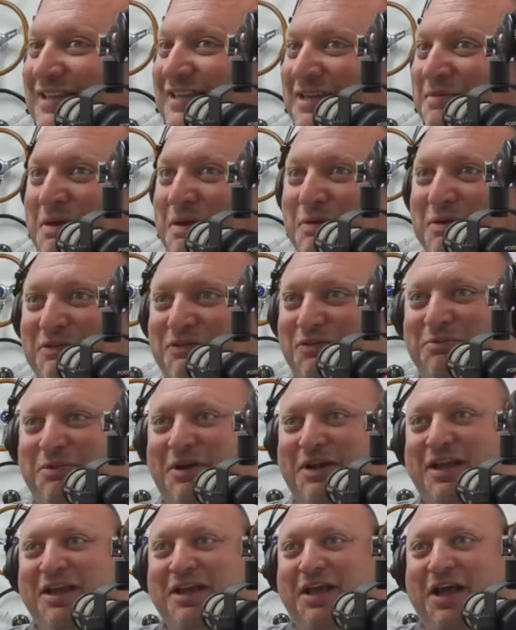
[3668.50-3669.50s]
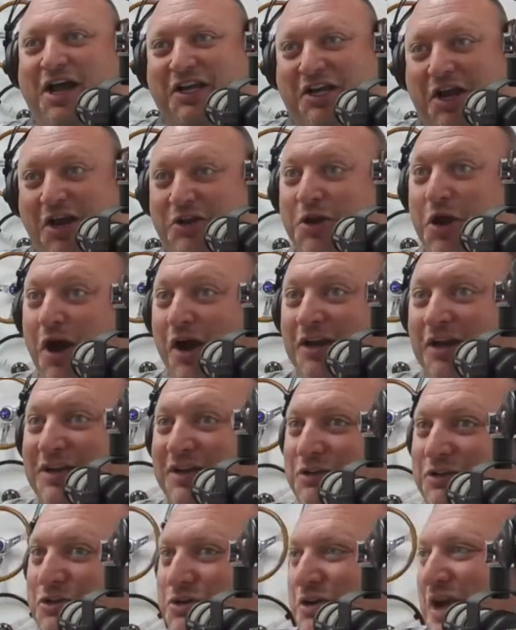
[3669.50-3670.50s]
I mean, went from
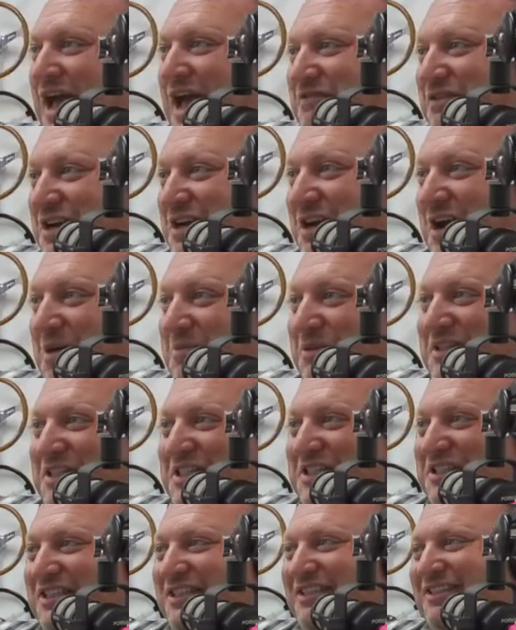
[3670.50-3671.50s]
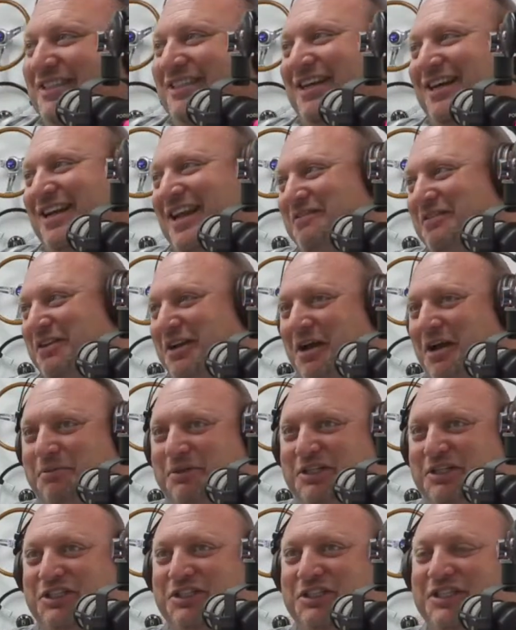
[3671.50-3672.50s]
to having a competition to not having a
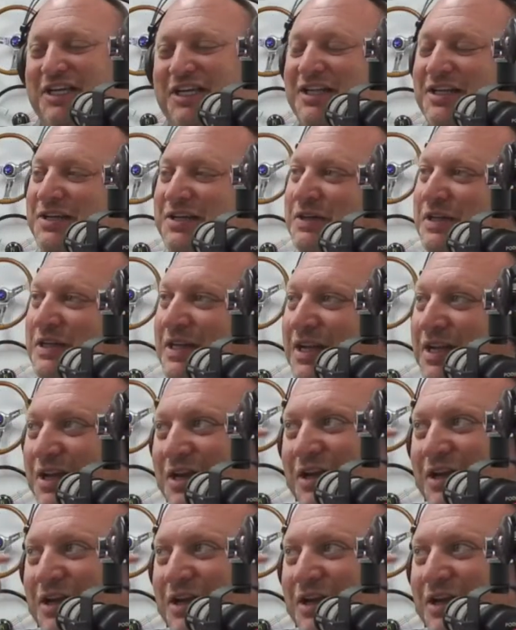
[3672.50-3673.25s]
competition yellow, and